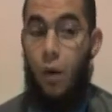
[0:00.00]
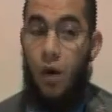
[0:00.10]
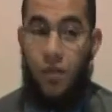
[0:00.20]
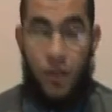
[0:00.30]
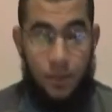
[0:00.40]

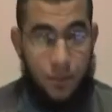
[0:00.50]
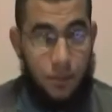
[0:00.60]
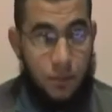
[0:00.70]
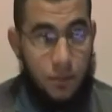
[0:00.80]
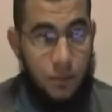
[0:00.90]

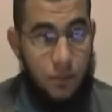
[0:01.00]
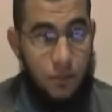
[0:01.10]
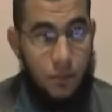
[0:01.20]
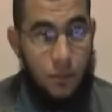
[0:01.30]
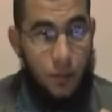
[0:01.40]
However,
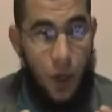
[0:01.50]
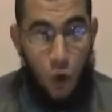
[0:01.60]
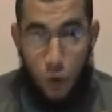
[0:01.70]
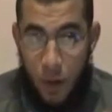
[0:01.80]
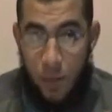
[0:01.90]

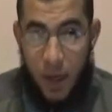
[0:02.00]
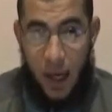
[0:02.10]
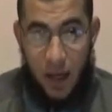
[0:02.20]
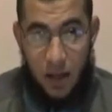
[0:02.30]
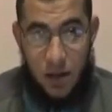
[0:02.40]
human
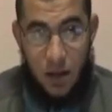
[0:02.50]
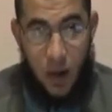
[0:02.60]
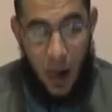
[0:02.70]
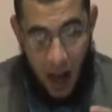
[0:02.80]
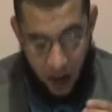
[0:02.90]

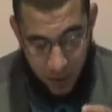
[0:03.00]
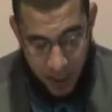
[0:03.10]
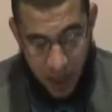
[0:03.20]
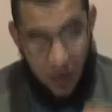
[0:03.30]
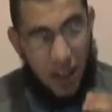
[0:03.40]
beings
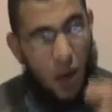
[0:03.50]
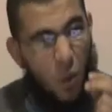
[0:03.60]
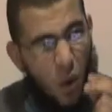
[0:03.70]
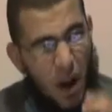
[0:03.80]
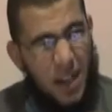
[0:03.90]
have been given
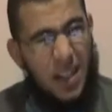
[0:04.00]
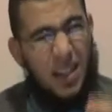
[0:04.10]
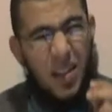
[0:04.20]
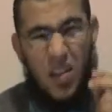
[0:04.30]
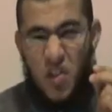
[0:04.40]
the
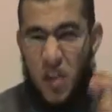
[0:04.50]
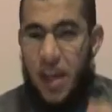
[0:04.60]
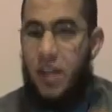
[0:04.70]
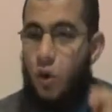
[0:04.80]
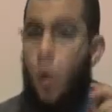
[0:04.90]
one
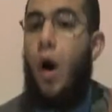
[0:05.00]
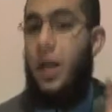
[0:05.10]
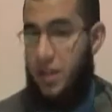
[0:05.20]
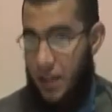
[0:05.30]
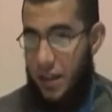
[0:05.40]
distinct
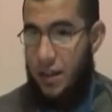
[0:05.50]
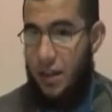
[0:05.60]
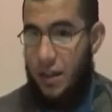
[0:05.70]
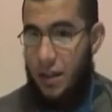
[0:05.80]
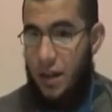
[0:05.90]

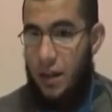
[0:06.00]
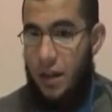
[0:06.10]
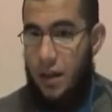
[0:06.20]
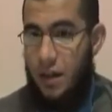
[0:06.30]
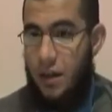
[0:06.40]
quality.
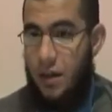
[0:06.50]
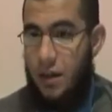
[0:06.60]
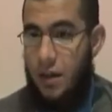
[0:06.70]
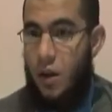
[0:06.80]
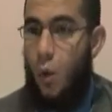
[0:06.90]

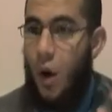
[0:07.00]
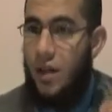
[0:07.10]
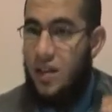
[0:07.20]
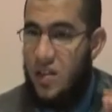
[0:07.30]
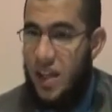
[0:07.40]
The
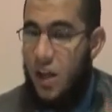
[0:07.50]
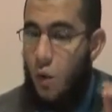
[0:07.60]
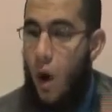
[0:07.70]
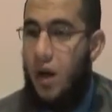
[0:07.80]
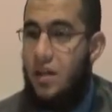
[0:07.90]
one
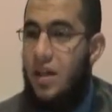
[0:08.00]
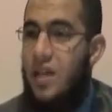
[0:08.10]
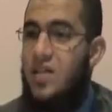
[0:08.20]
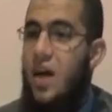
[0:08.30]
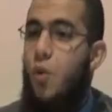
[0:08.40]
distinct
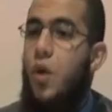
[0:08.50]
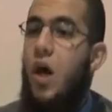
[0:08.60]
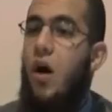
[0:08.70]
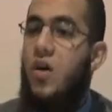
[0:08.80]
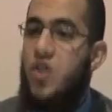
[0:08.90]
quality is that
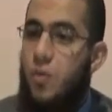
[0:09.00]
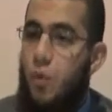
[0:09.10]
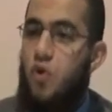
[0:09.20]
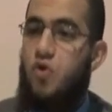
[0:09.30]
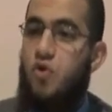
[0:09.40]
we are
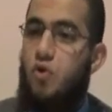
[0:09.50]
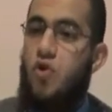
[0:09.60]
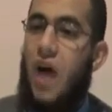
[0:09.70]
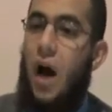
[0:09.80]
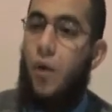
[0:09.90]
supposed to
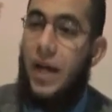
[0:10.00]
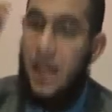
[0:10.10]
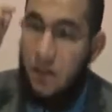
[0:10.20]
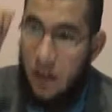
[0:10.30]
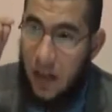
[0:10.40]
use
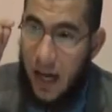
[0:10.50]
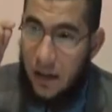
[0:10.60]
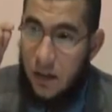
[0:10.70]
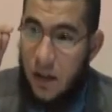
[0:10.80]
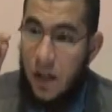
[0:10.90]
our
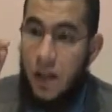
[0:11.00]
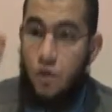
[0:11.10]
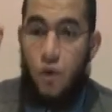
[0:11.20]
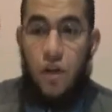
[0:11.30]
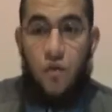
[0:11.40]

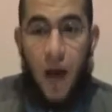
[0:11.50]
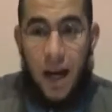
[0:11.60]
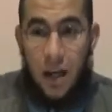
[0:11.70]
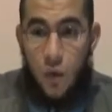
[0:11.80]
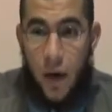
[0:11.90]
intellect to
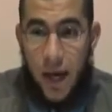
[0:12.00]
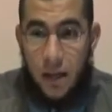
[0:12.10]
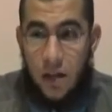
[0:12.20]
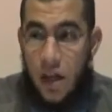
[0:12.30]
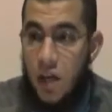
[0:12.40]

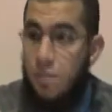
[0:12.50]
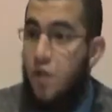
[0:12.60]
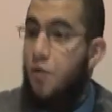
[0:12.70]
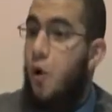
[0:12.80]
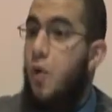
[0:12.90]

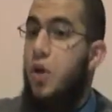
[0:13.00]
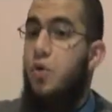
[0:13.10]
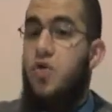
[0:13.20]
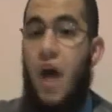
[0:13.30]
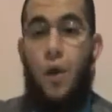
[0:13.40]
evaluate before
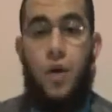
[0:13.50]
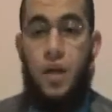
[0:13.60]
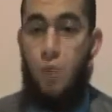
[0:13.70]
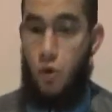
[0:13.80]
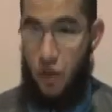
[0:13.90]
we use
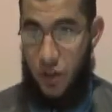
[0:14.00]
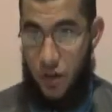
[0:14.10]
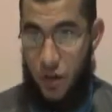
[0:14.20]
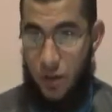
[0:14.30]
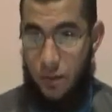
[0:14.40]
our
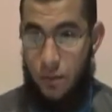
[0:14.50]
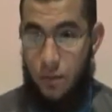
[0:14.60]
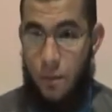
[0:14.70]
emotions.